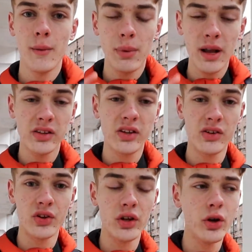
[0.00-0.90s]

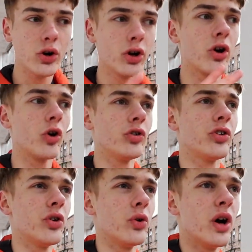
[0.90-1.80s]
places you could have gone
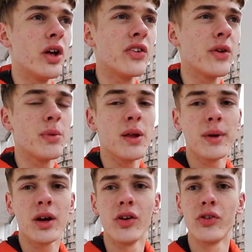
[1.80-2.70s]
to, simply
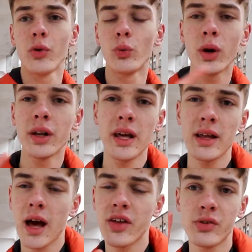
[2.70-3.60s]
because one, it
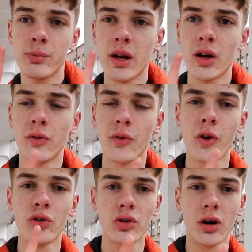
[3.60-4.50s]
hasn't been over
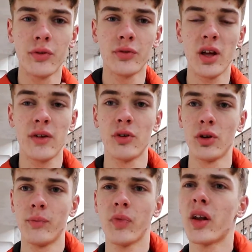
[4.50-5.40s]
photographed if
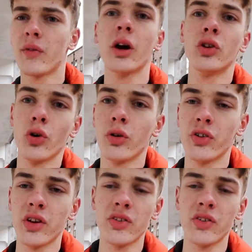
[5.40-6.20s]
you're in a very touristy